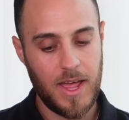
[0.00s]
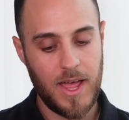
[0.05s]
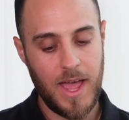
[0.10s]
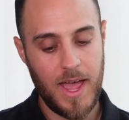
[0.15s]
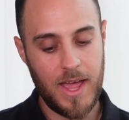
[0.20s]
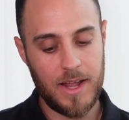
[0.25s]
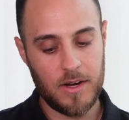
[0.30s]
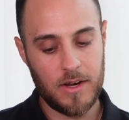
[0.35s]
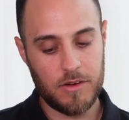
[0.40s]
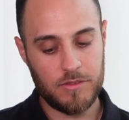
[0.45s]

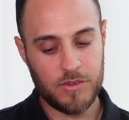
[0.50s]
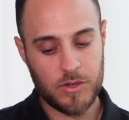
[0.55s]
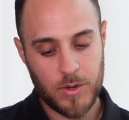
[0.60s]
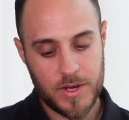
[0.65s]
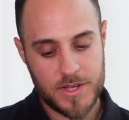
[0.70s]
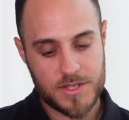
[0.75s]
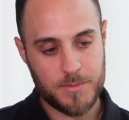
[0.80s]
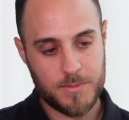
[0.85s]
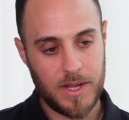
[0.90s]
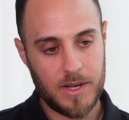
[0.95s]
And I've
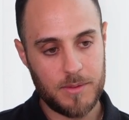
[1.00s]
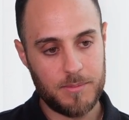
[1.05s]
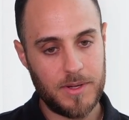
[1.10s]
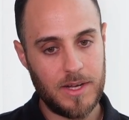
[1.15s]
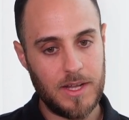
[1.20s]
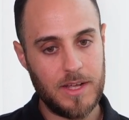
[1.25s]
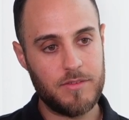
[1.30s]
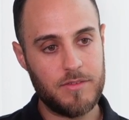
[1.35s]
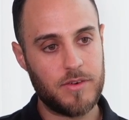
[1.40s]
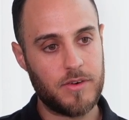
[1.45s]
always been a
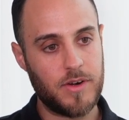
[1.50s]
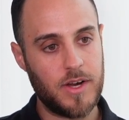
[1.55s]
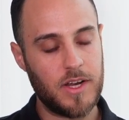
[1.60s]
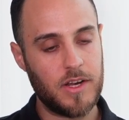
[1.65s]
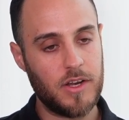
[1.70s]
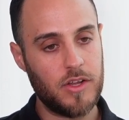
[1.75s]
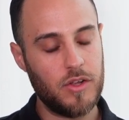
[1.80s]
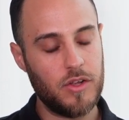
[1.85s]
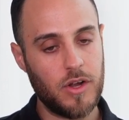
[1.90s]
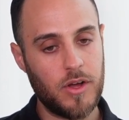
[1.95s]
believer
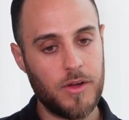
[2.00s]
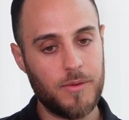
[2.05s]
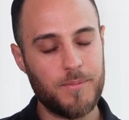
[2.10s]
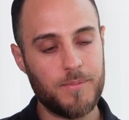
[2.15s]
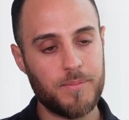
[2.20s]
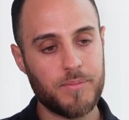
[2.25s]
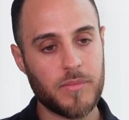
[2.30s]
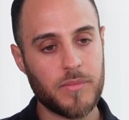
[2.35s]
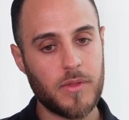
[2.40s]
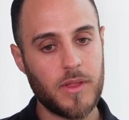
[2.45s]
in,
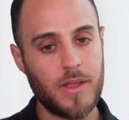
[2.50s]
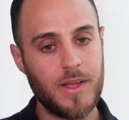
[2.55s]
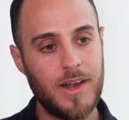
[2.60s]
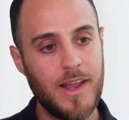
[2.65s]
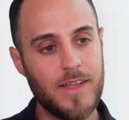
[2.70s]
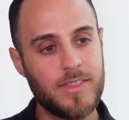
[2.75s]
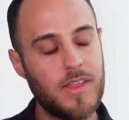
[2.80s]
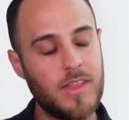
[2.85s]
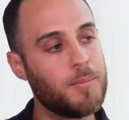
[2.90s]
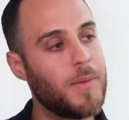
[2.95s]

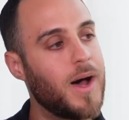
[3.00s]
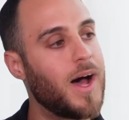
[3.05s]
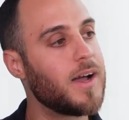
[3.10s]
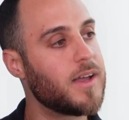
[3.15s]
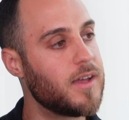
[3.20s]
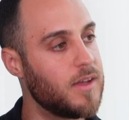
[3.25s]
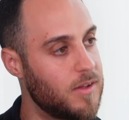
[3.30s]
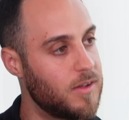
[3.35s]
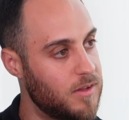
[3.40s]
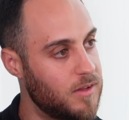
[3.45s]
let the
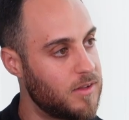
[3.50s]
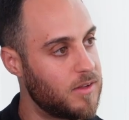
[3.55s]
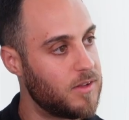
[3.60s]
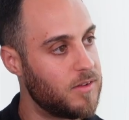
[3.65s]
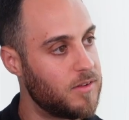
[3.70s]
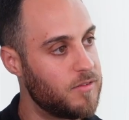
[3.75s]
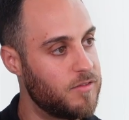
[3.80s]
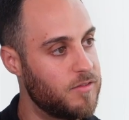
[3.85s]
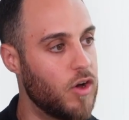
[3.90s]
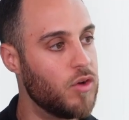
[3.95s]
market
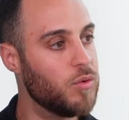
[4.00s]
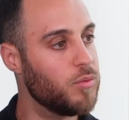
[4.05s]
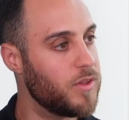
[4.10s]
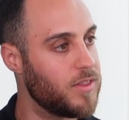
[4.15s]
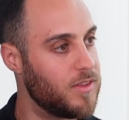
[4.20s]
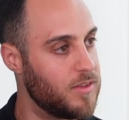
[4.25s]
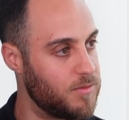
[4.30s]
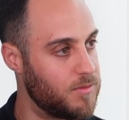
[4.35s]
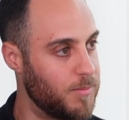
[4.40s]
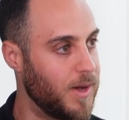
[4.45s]
vote
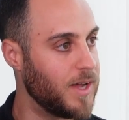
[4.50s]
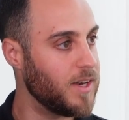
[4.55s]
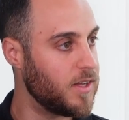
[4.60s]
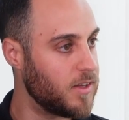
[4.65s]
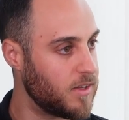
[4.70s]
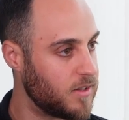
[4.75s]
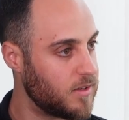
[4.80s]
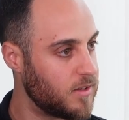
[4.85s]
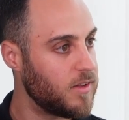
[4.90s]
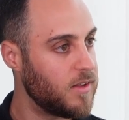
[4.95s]
with its money,